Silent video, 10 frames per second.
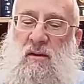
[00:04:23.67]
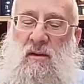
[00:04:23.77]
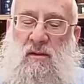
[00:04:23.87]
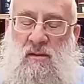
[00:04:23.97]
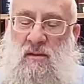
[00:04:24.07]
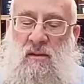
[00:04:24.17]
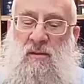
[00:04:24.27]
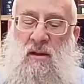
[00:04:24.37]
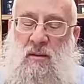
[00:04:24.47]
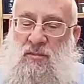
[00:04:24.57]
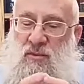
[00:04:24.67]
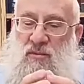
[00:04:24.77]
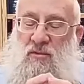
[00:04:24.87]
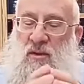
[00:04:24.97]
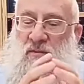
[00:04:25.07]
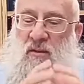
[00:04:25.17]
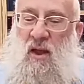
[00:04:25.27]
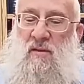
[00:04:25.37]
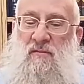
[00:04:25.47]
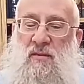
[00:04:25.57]
It comes to give
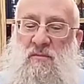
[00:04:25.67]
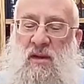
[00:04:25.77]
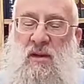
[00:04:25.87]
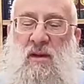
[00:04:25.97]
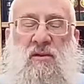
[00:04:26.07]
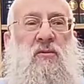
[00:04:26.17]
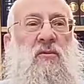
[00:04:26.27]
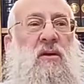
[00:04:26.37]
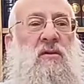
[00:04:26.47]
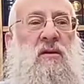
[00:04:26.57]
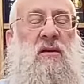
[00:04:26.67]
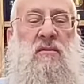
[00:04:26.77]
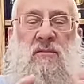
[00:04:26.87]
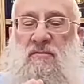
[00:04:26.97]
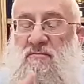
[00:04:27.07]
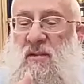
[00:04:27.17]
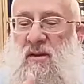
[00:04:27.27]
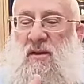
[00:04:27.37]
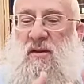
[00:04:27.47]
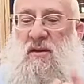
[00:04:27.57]
life and meaning and direction and
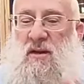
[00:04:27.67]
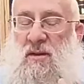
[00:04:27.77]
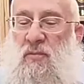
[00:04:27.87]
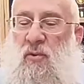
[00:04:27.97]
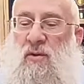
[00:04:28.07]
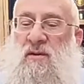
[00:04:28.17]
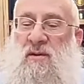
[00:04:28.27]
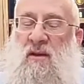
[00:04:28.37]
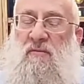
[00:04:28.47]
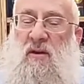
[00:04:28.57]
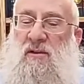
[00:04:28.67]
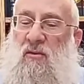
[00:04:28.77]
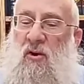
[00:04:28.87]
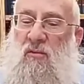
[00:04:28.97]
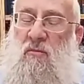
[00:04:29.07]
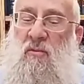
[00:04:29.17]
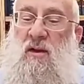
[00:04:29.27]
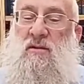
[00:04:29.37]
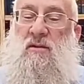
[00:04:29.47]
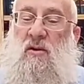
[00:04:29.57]
important significance to all the
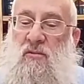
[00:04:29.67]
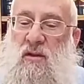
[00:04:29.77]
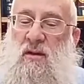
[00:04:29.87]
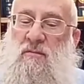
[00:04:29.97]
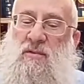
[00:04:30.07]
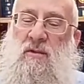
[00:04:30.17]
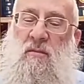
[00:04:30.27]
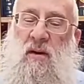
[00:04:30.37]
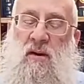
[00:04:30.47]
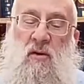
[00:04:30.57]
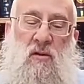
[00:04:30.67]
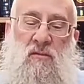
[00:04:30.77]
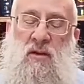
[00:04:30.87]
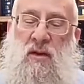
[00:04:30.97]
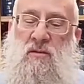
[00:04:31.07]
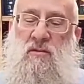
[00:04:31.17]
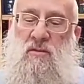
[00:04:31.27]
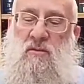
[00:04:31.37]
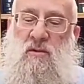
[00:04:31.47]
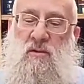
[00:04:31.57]
branches, all the limbs of the body, all of the nations of
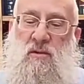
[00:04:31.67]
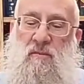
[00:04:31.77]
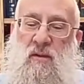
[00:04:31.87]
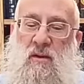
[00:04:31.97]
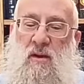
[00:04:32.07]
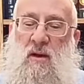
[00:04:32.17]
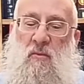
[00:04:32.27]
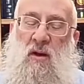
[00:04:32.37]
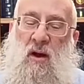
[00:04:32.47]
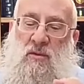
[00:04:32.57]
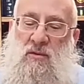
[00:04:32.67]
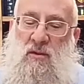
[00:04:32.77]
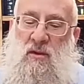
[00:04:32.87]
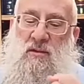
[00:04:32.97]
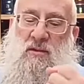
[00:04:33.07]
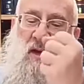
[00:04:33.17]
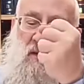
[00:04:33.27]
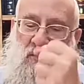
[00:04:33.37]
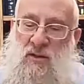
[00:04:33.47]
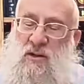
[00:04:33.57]
the world. When Am Yisrael is not,
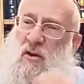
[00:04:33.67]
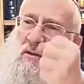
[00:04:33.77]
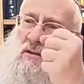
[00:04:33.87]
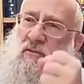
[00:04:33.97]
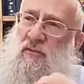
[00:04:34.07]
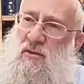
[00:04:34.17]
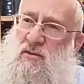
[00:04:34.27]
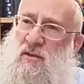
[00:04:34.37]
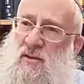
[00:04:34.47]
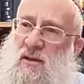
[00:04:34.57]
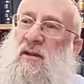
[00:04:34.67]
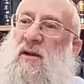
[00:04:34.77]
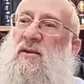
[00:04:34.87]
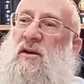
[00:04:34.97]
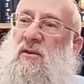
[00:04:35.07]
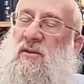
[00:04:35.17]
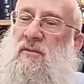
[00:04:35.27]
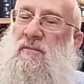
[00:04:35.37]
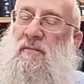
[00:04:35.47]
when his heart is not functioning, it's like the conductor